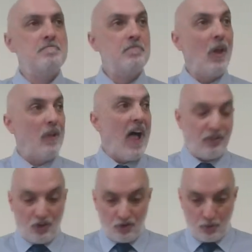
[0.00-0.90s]
Now,
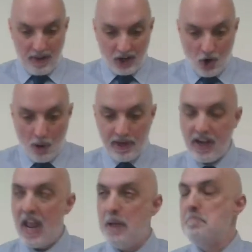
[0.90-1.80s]
Lazarus would be a common
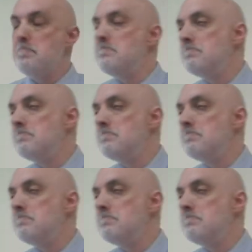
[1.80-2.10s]
name.